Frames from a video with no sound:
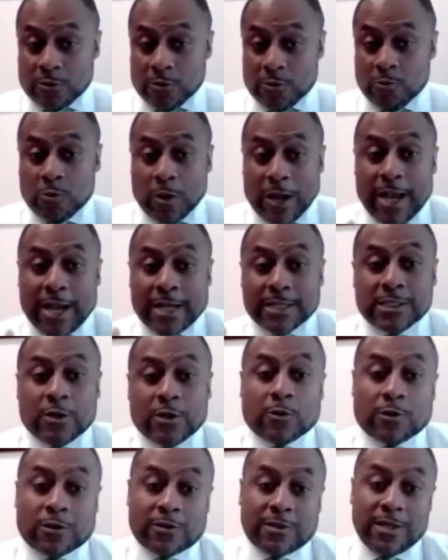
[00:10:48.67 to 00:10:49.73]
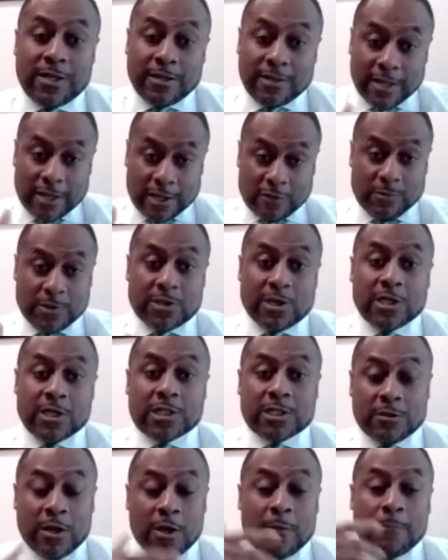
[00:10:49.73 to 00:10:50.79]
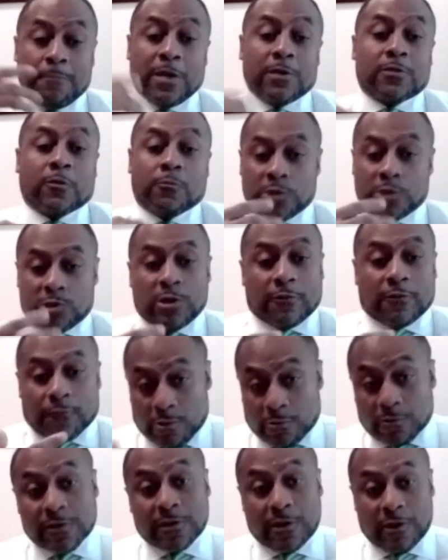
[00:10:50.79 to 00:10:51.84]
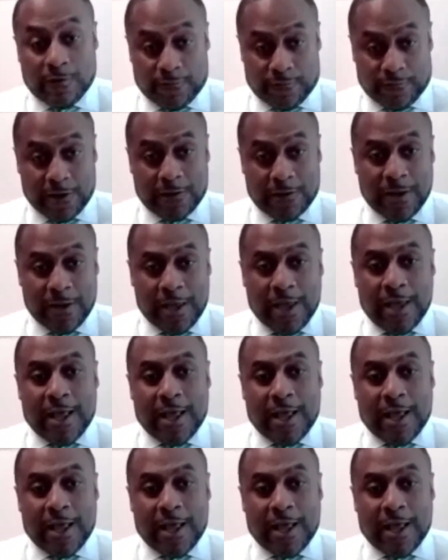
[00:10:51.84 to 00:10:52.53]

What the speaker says: you actually are exceeding that expectation based on what you got for yourself, right?